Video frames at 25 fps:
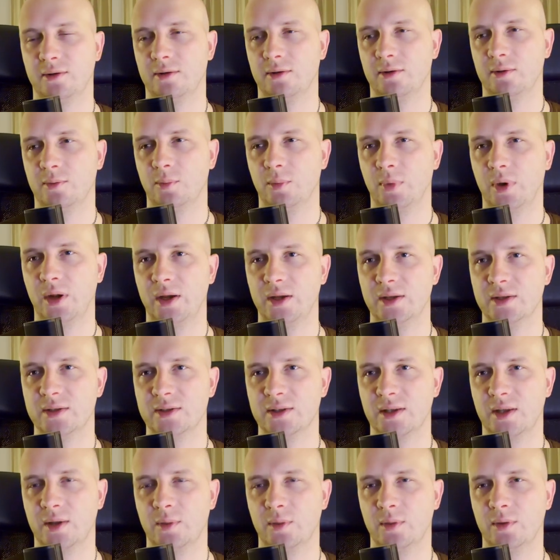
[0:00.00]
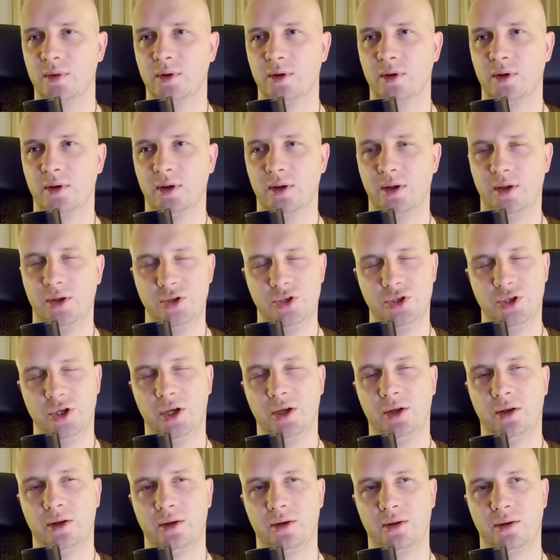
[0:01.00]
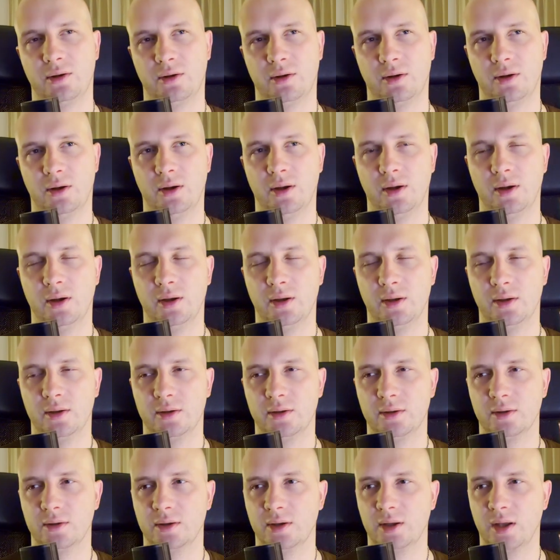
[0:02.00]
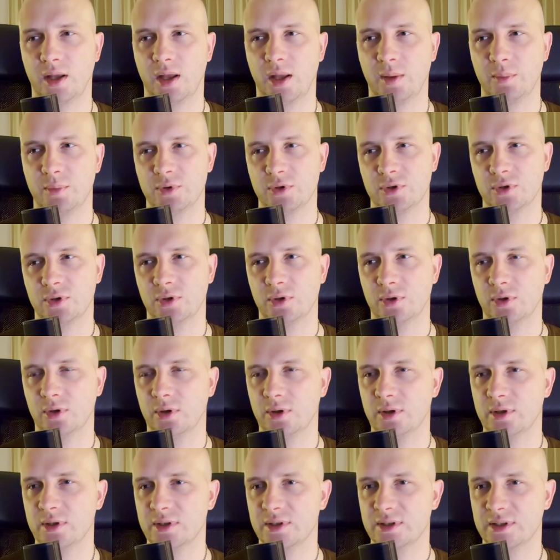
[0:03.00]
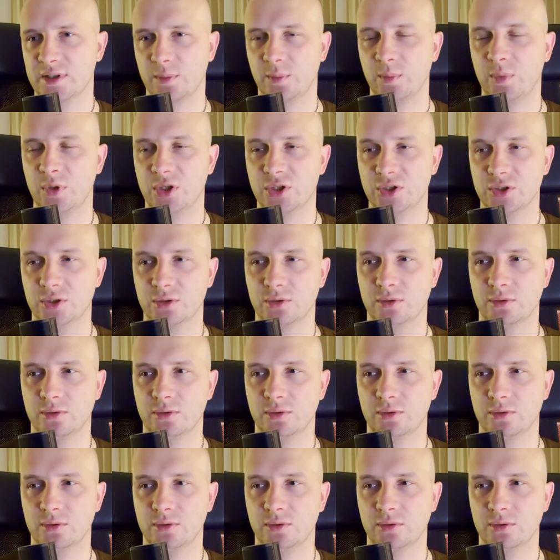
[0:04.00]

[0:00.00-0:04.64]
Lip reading: make some check and App Store submission.